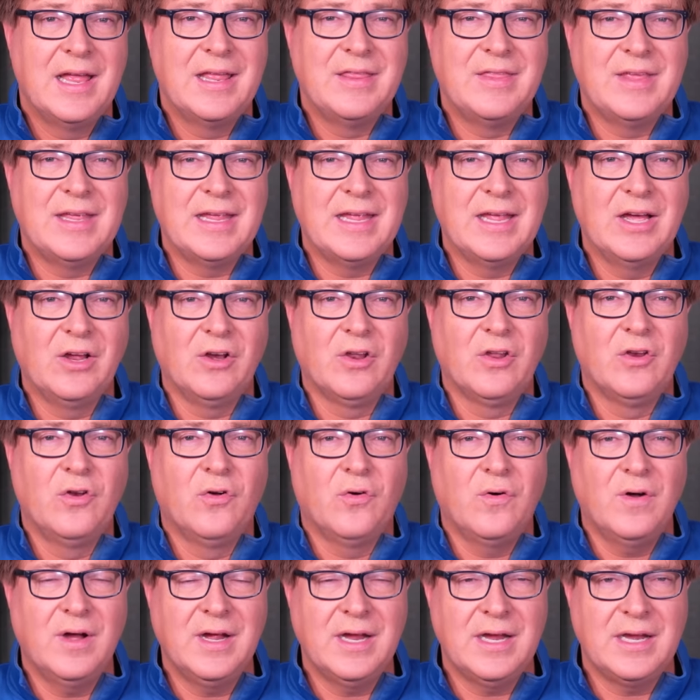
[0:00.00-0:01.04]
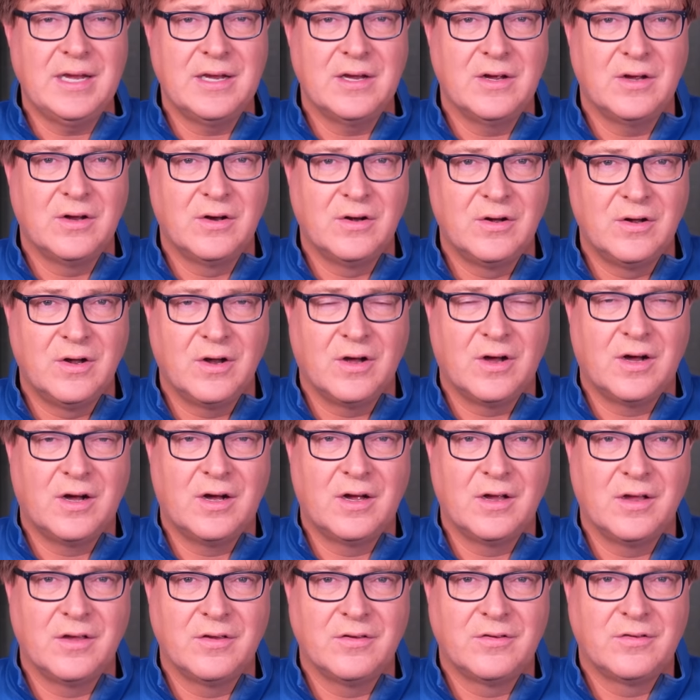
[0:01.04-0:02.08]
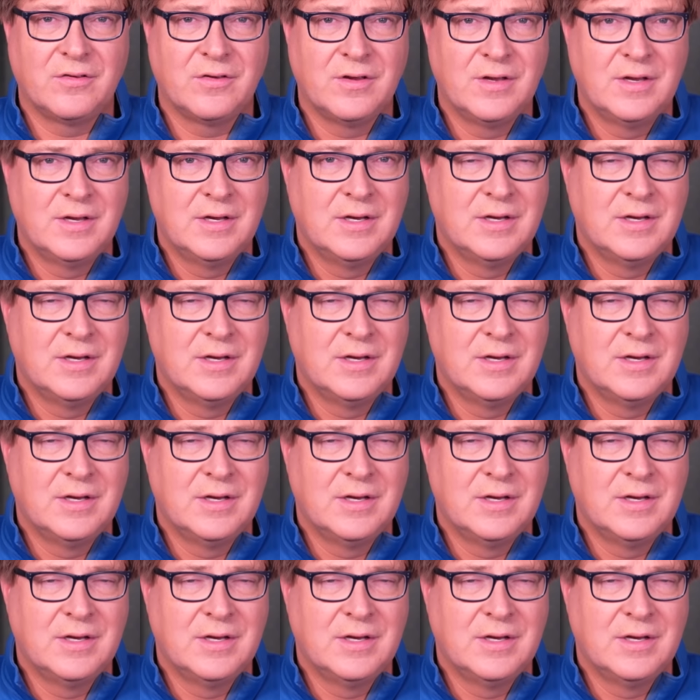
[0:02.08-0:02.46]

the Illinois laws